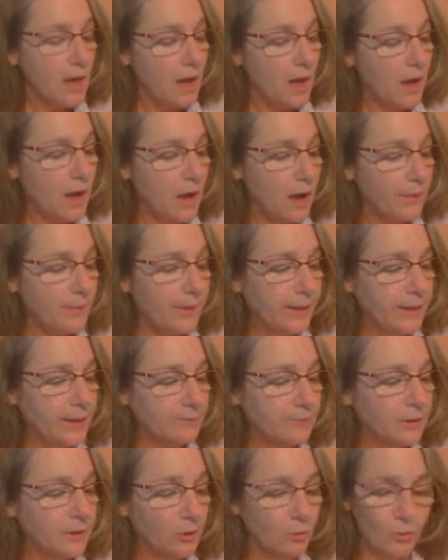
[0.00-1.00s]
I'm
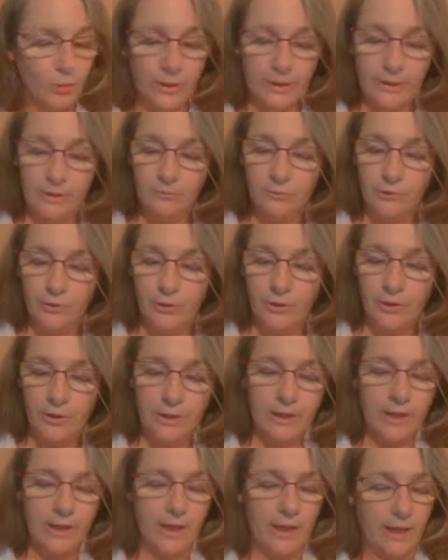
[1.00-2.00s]
going to read them to
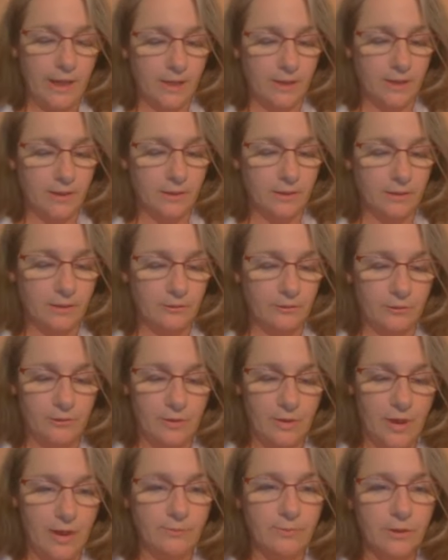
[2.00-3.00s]
you, and
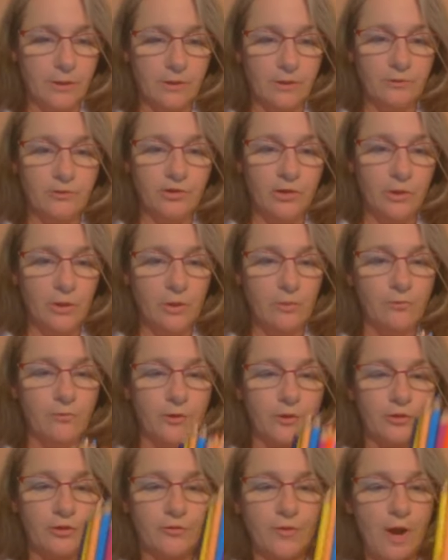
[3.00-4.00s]
I'm going to show you,
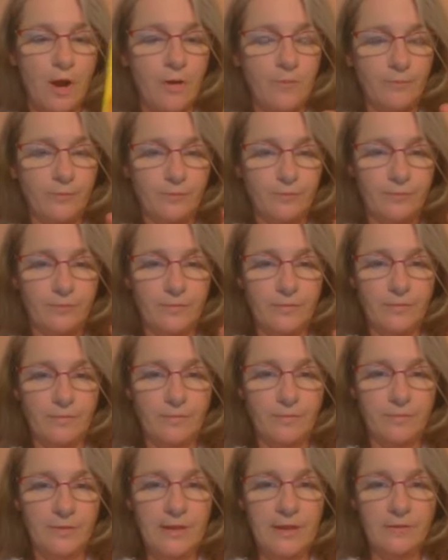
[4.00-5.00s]
first of all,
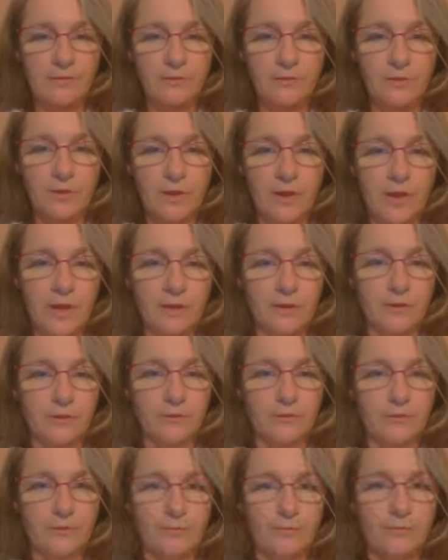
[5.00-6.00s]
these are the
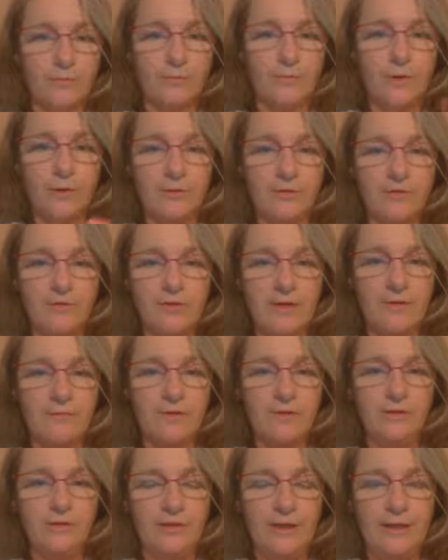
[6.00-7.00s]
colors. There are
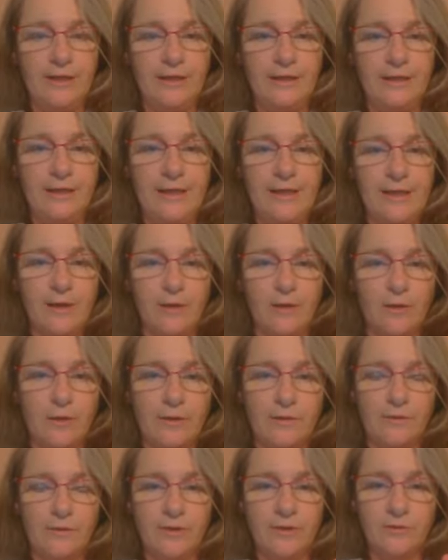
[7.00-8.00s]
17 here,
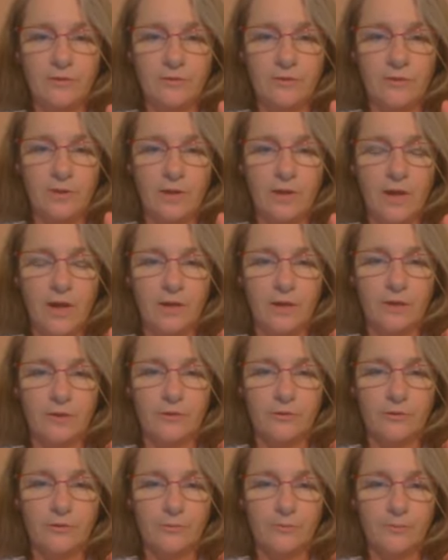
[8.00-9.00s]
and these are the
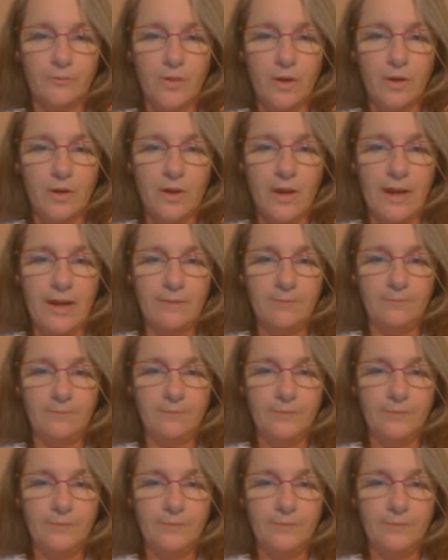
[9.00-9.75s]
colors, all right?